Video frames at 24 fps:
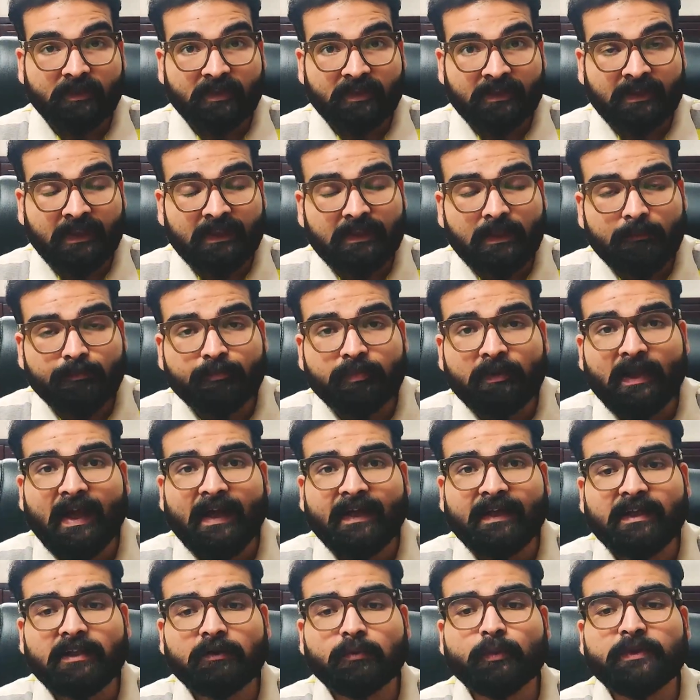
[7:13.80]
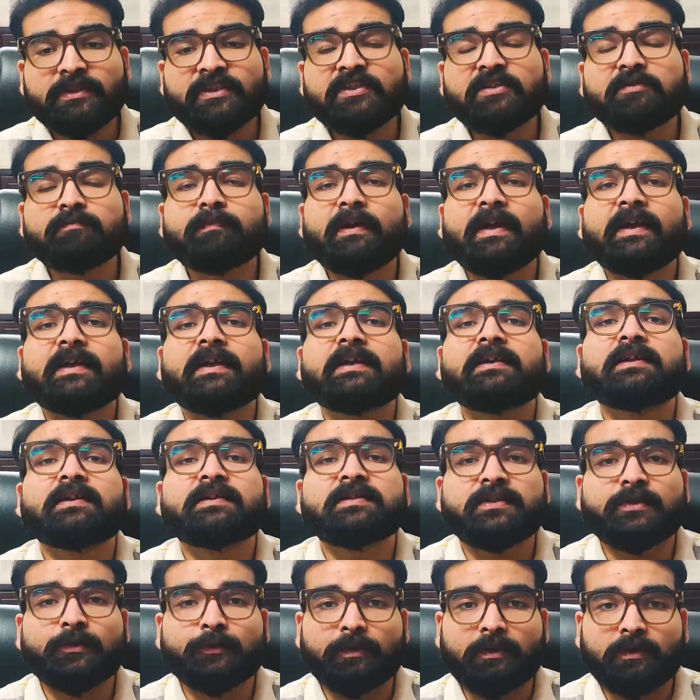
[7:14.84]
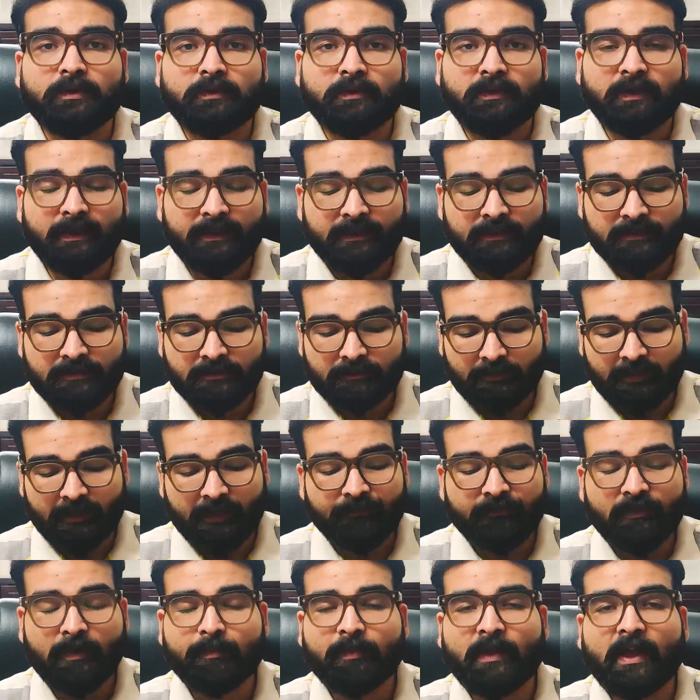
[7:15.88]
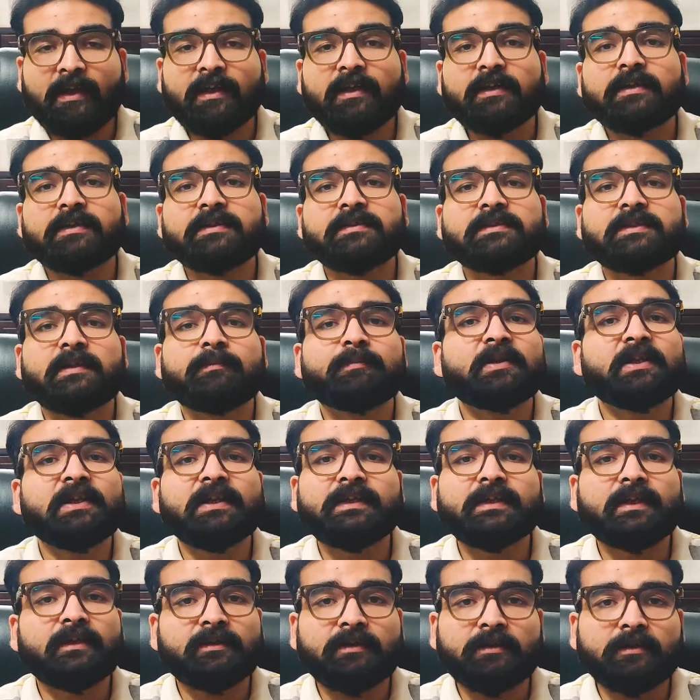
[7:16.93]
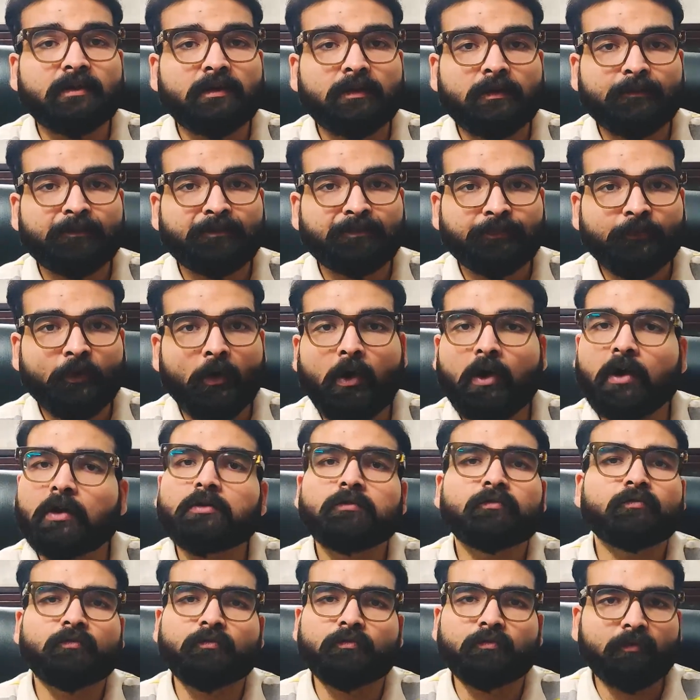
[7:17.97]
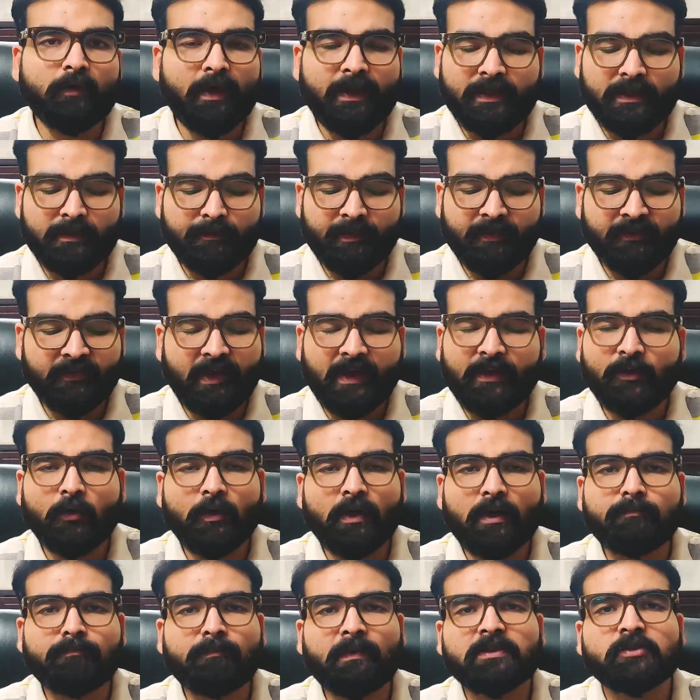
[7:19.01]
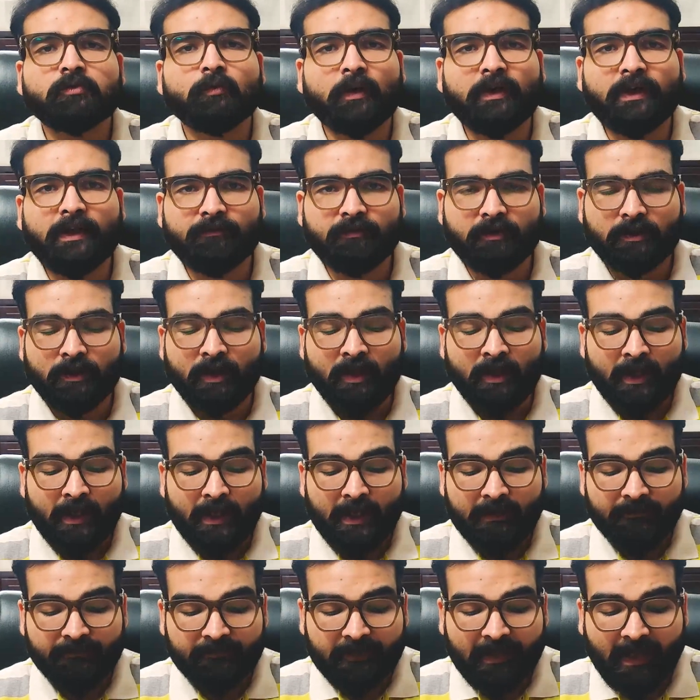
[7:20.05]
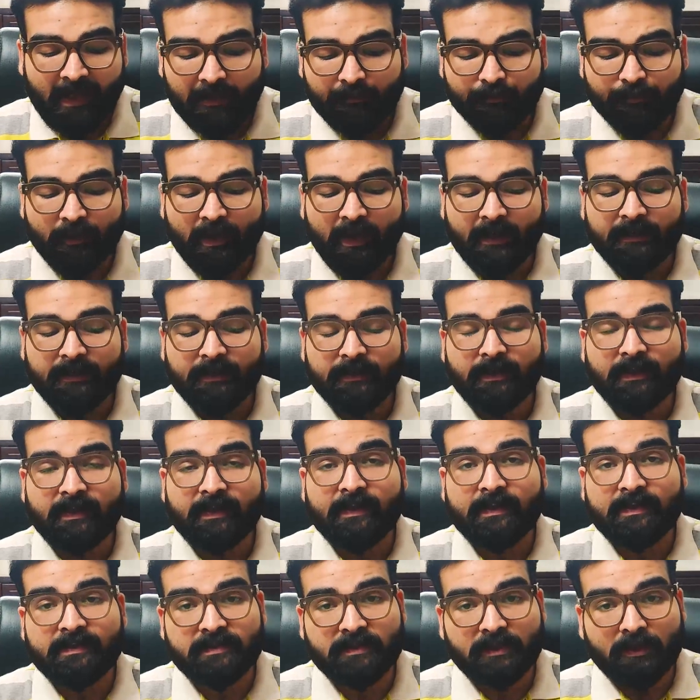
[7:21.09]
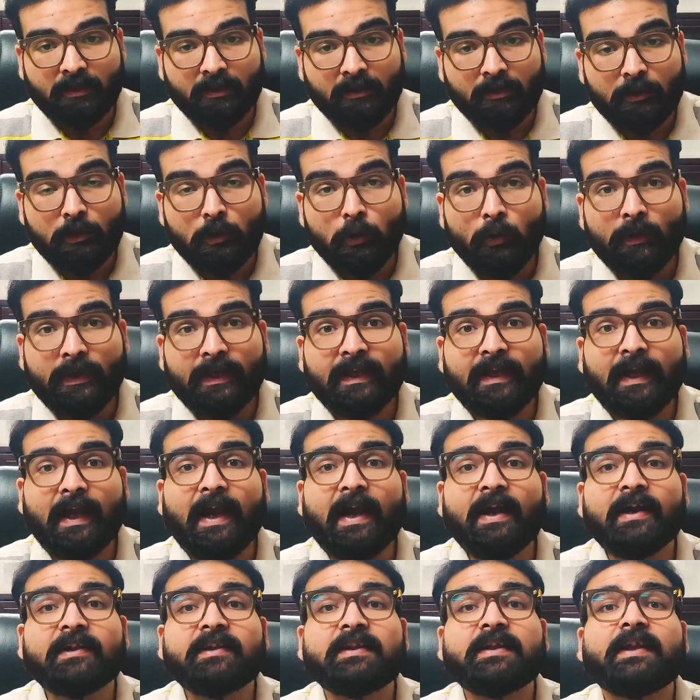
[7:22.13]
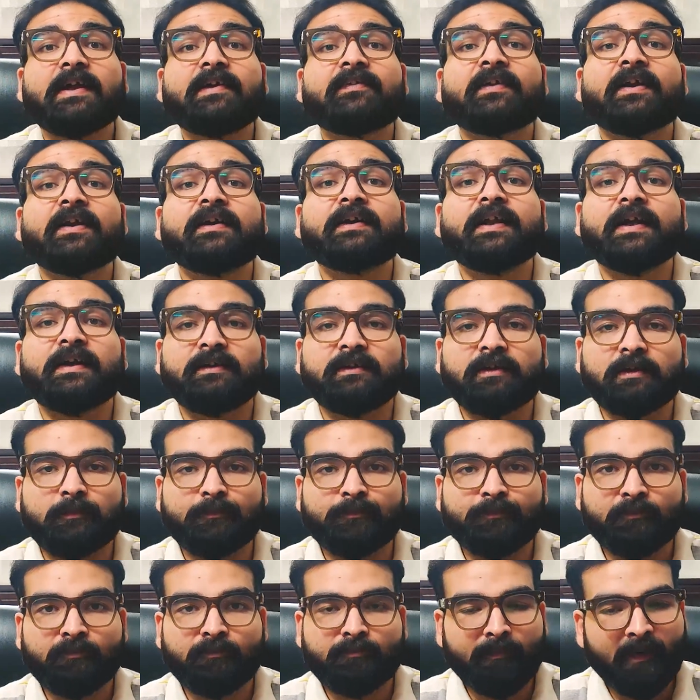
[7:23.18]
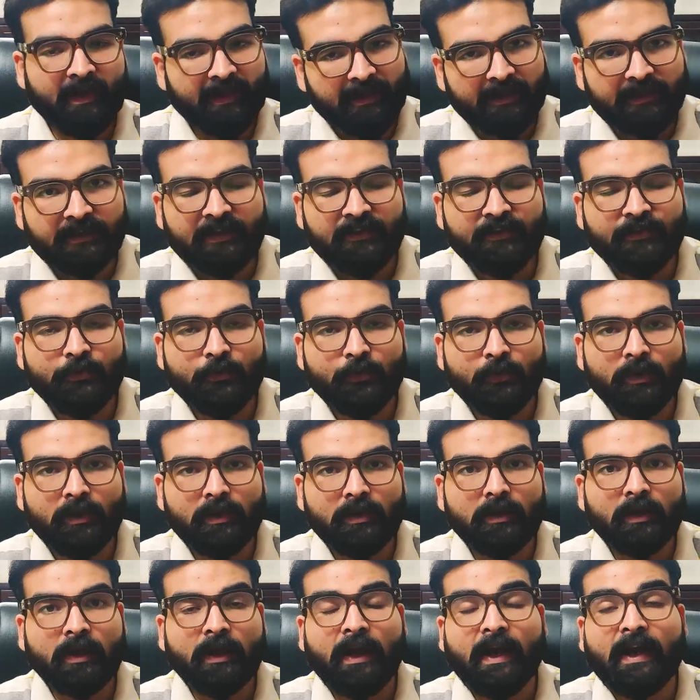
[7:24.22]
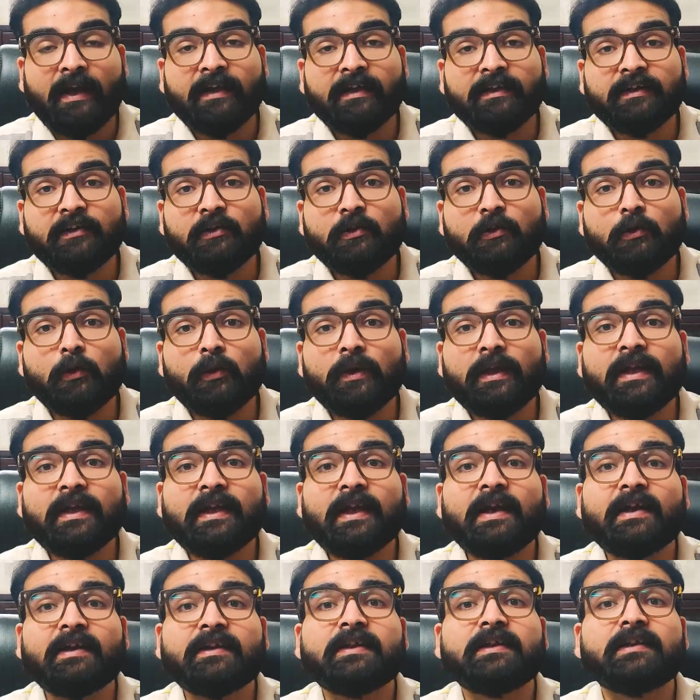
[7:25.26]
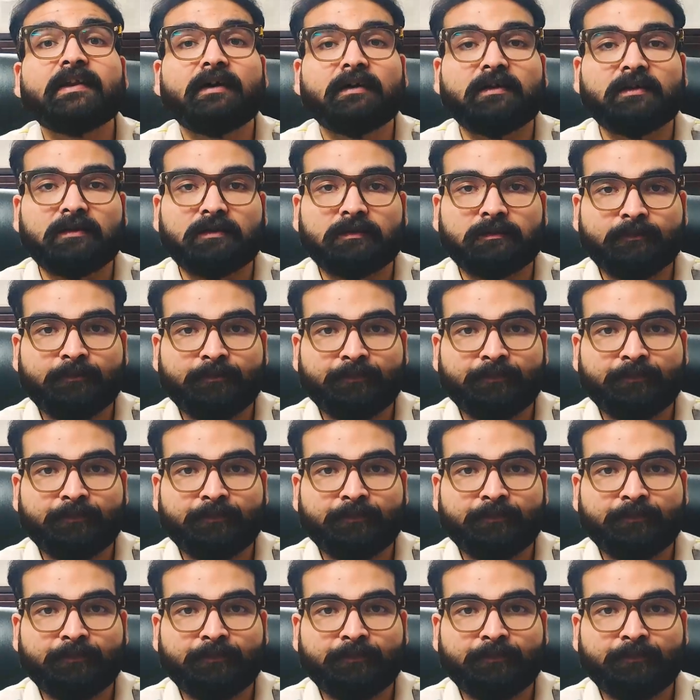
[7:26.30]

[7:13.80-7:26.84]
That the planet which is making this yoga, like if the planet is debilitated or enemy sign or combust, whatever, if that planet is looking at the Ascendant making this yoga and it is looking at the Lagna,